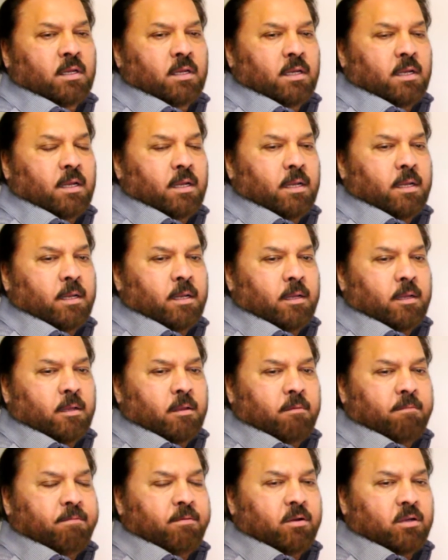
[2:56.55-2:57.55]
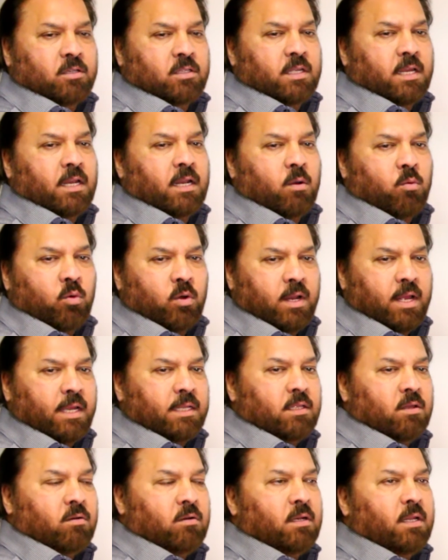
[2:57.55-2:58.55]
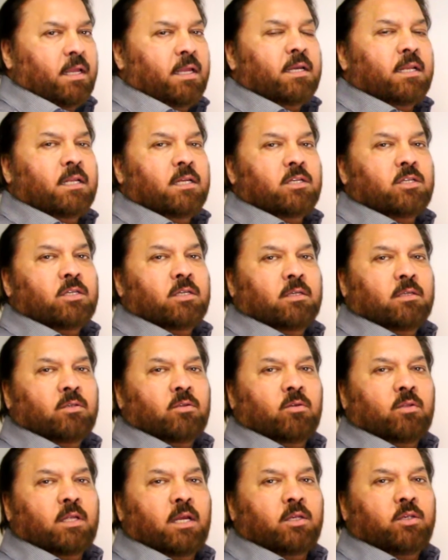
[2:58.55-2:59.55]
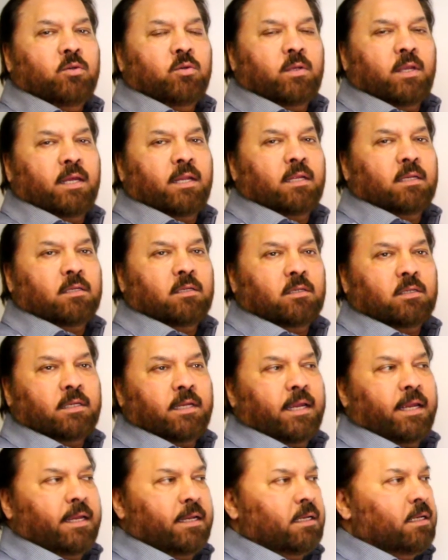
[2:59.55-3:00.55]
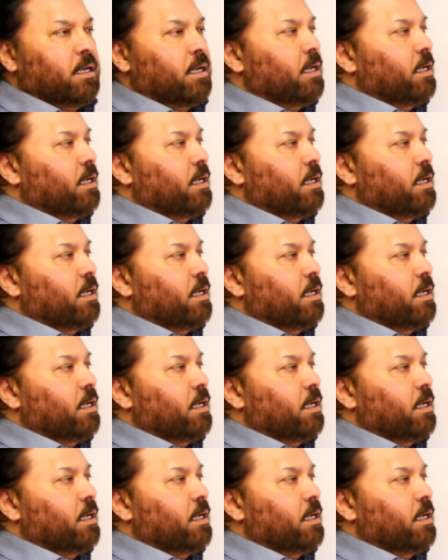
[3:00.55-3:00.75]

First, then I will write down in English so that you can understand.